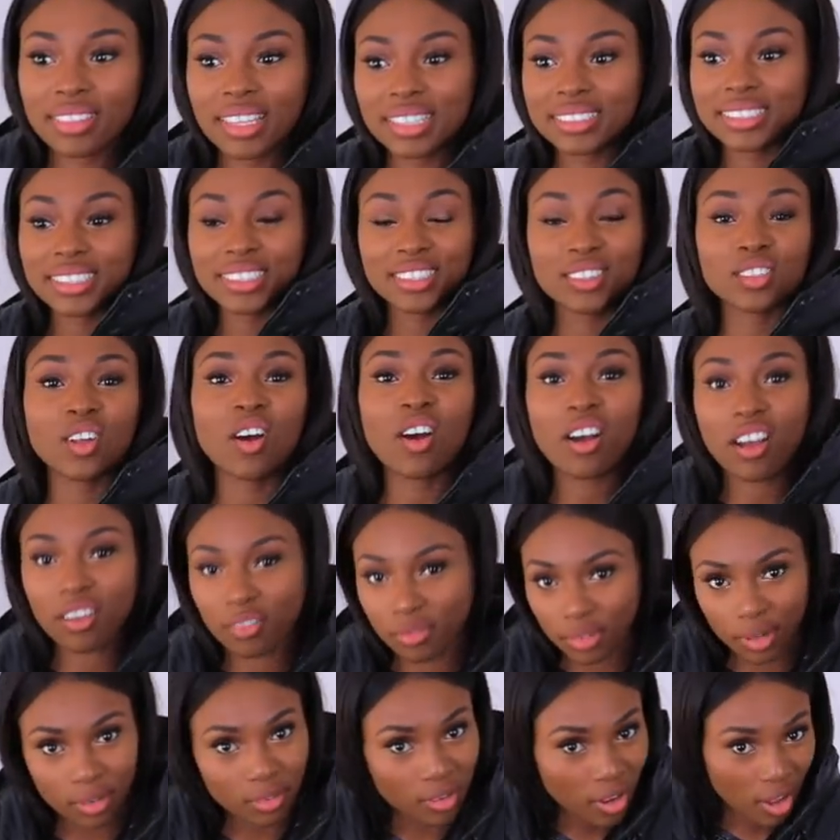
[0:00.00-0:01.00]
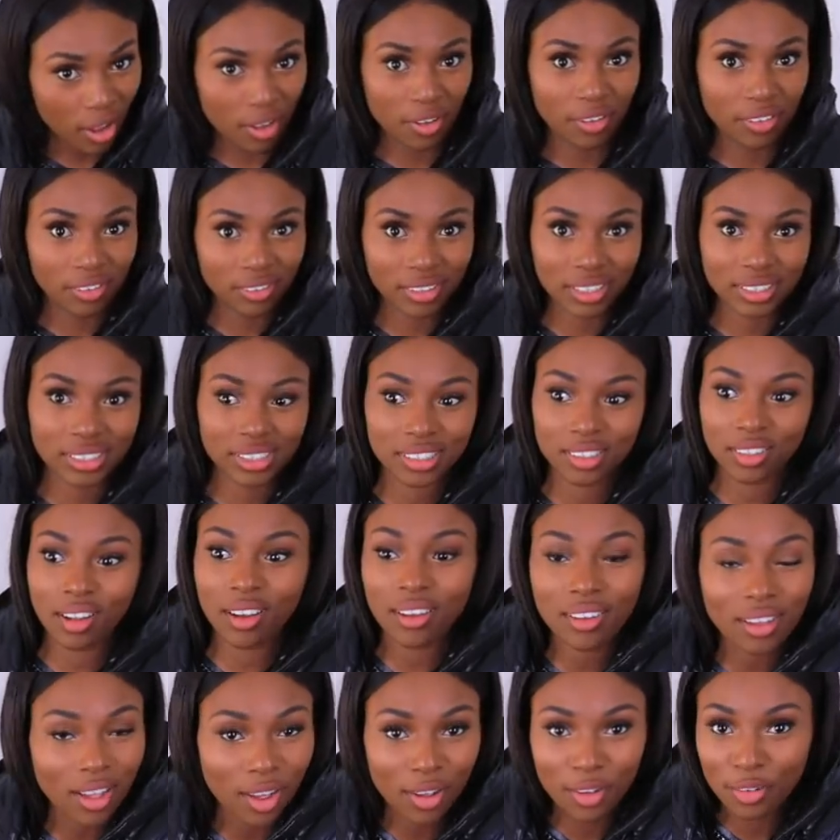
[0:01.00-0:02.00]
this is not a real coat. This is
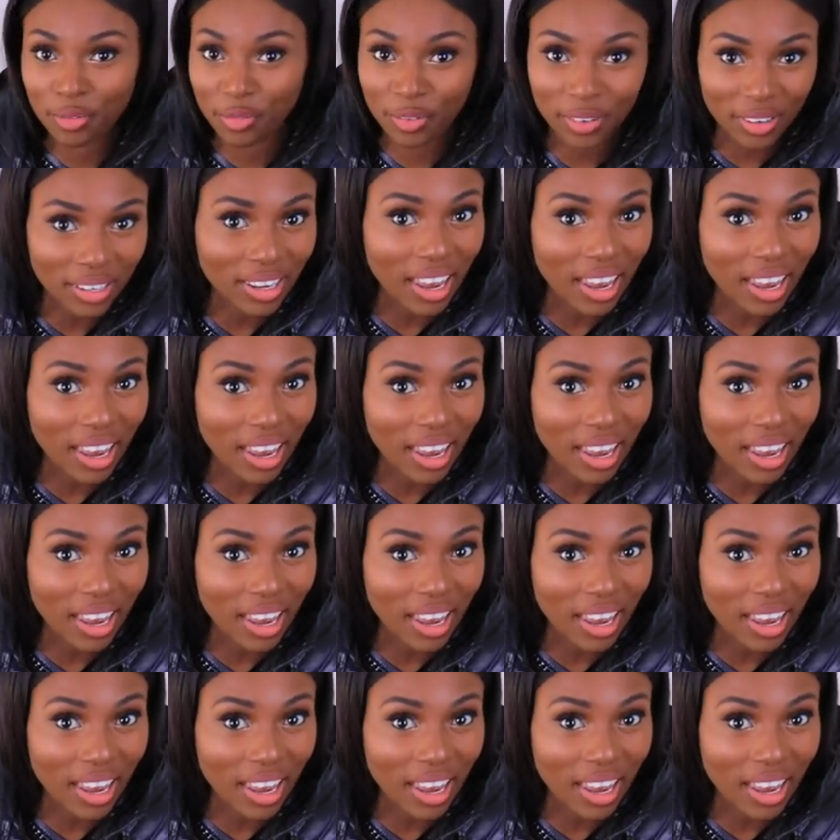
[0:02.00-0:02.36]
not a coat for